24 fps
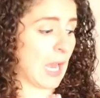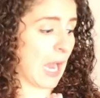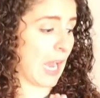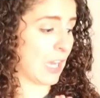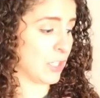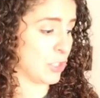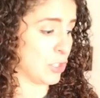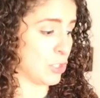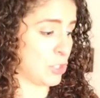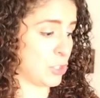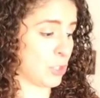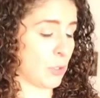
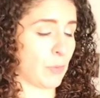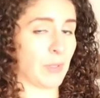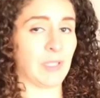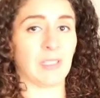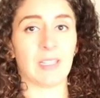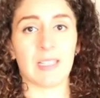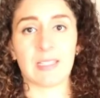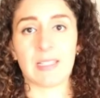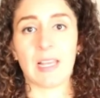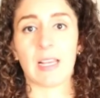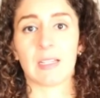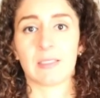and you're doing
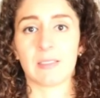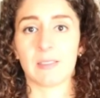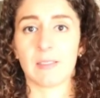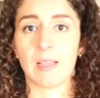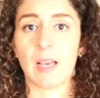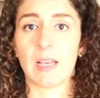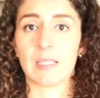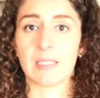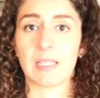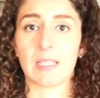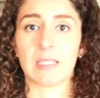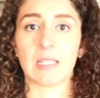these
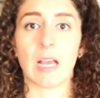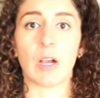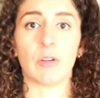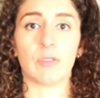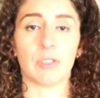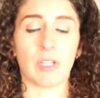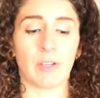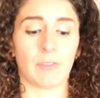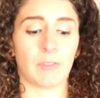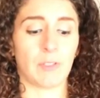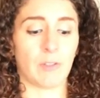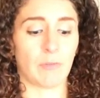exercises, I would
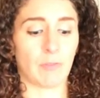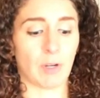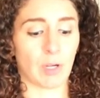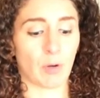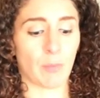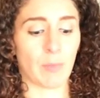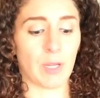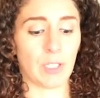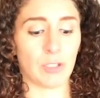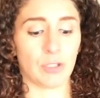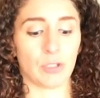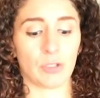definitely
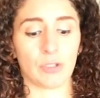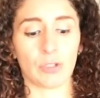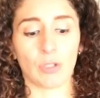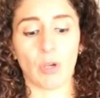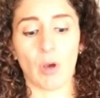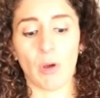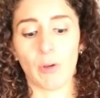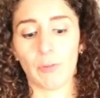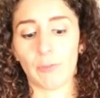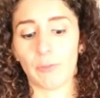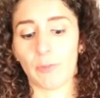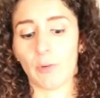recommend you to
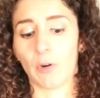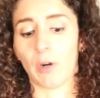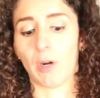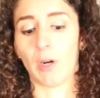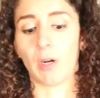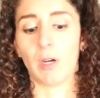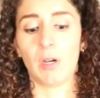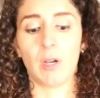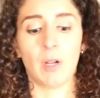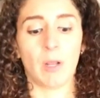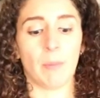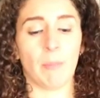go
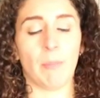for